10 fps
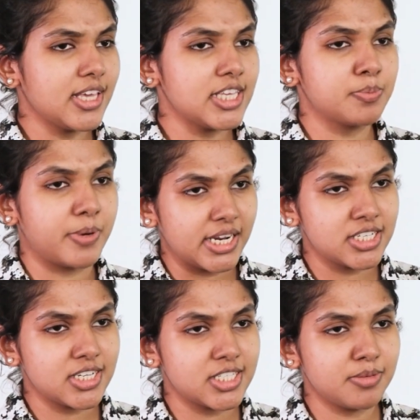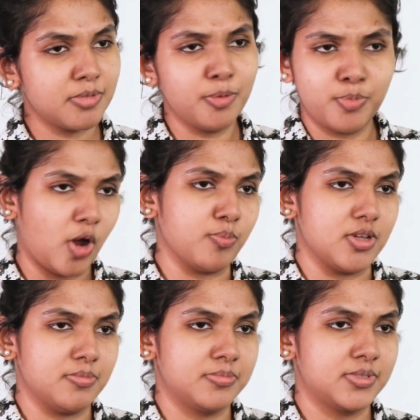is protectionism a
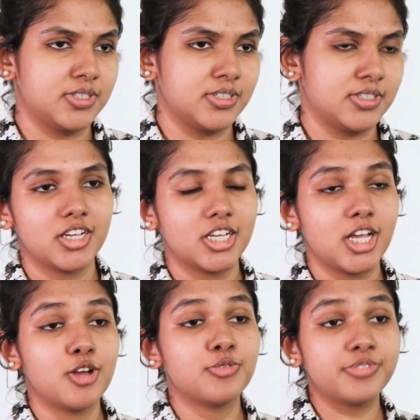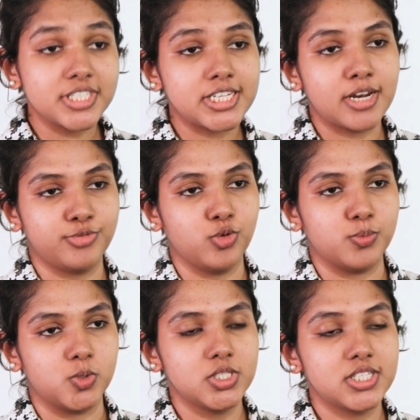problem? First and
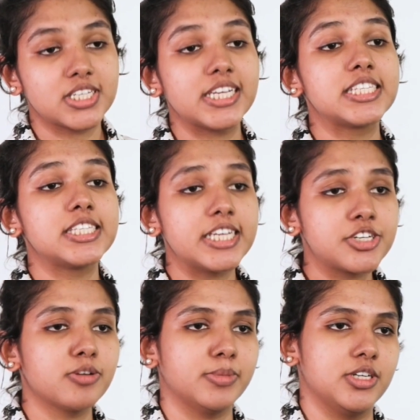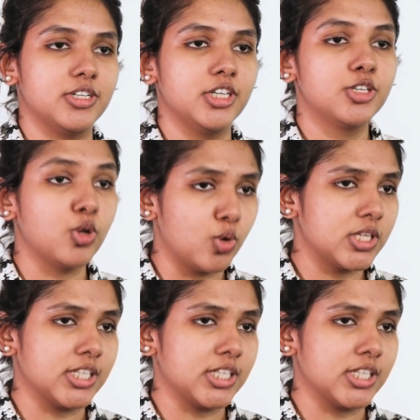foremost, it's detrimental to local